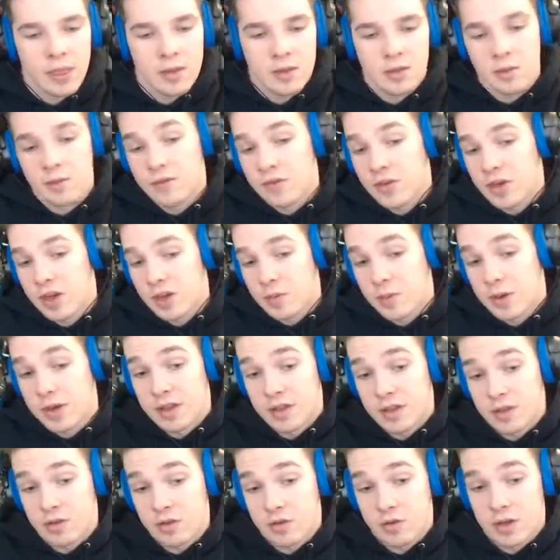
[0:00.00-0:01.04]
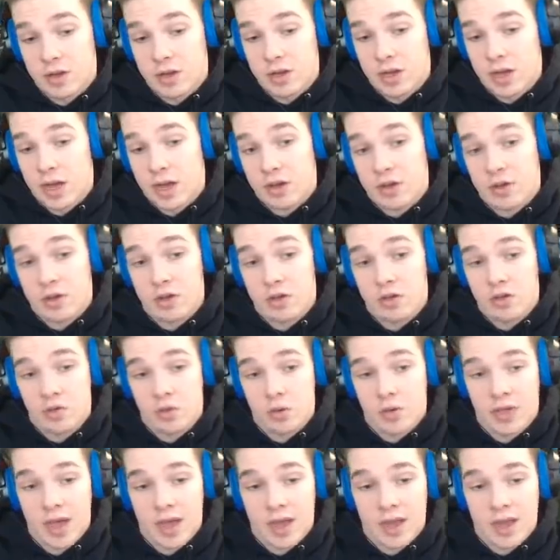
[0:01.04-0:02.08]
Some of you guys might disagree and actually
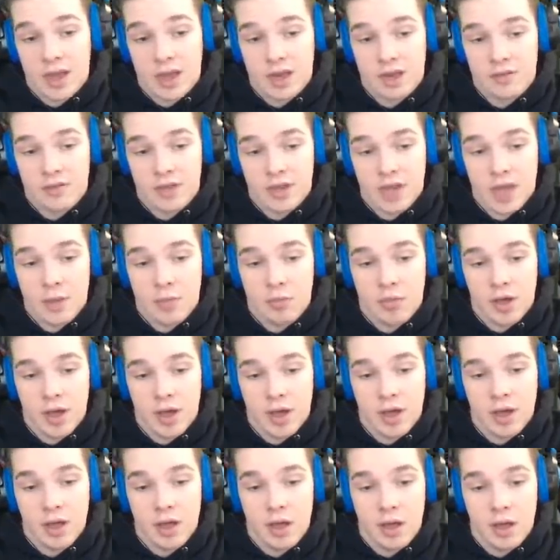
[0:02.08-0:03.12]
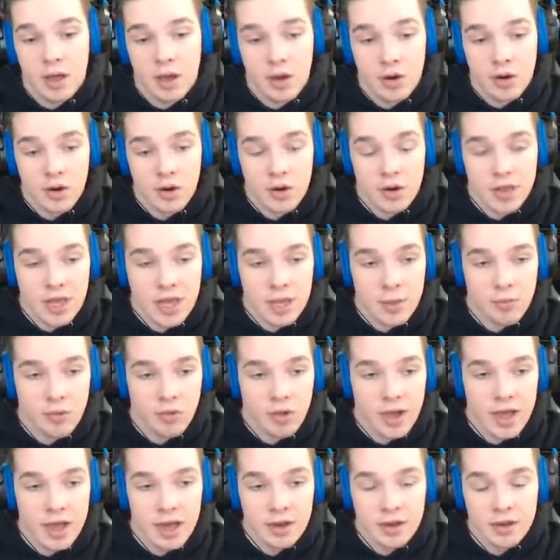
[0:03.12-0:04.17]
enjoy that kind of gameplay, or game
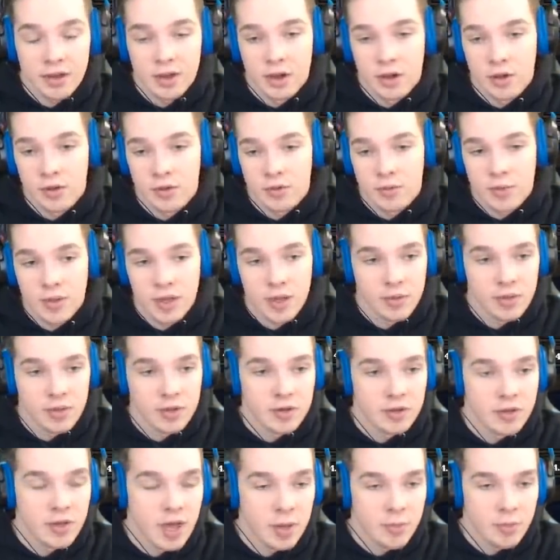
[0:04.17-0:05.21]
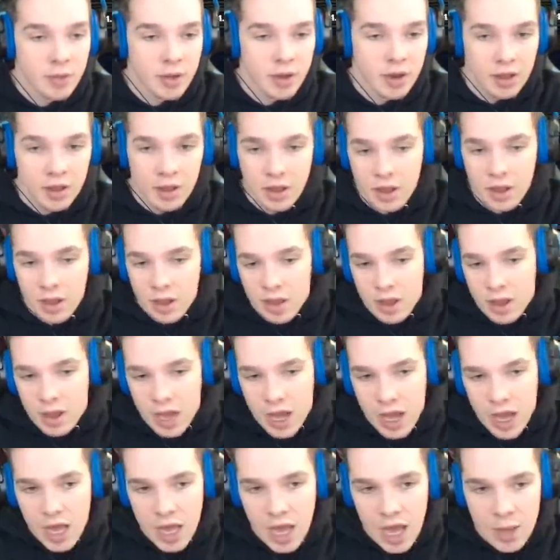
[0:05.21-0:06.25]
plan, you know, being able to do that, but
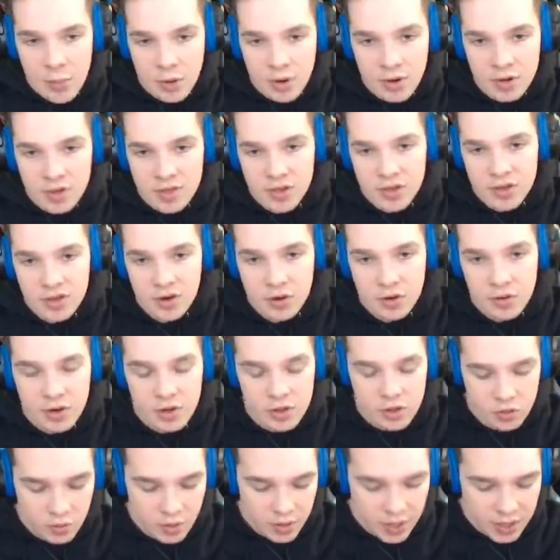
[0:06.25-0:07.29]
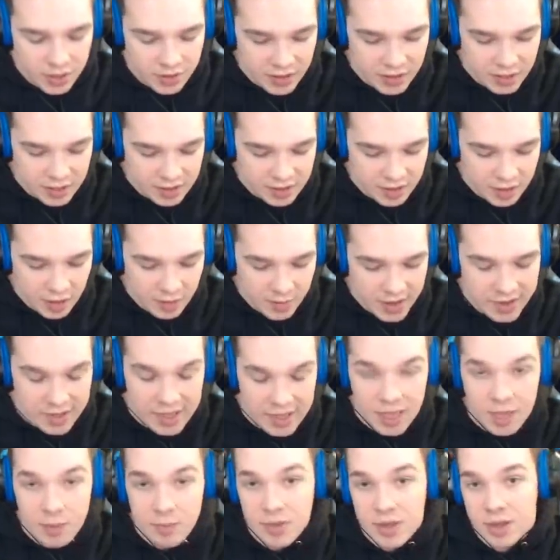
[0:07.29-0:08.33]
I, I personally don't enjoy the entire
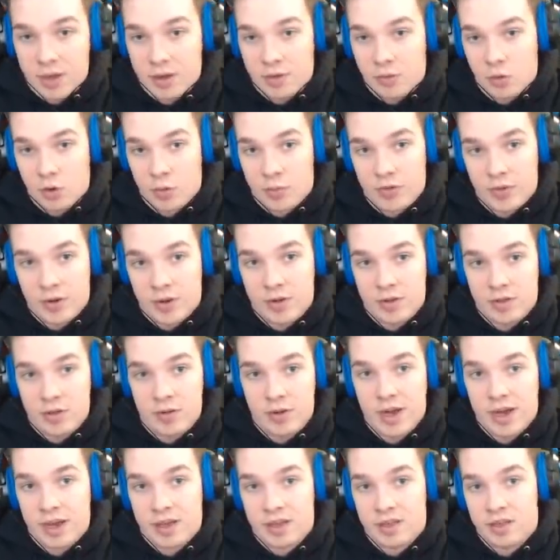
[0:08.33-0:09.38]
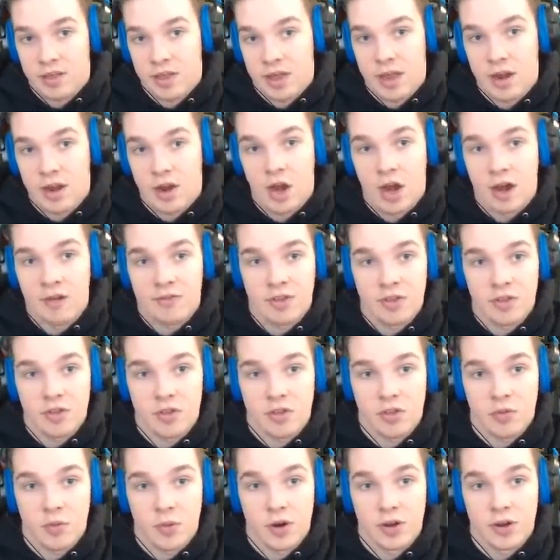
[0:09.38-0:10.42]
metagame being warped around two decks that often
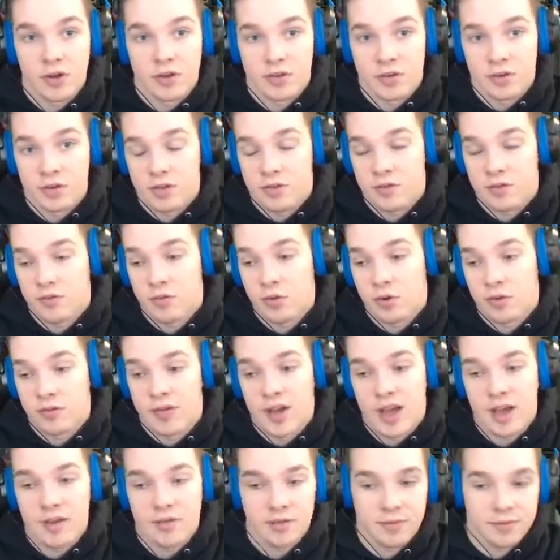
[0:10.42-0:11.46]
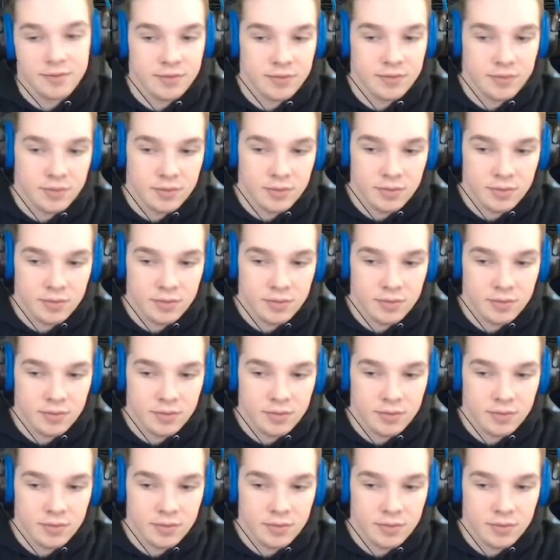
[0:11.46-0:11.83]
just win on turns four or five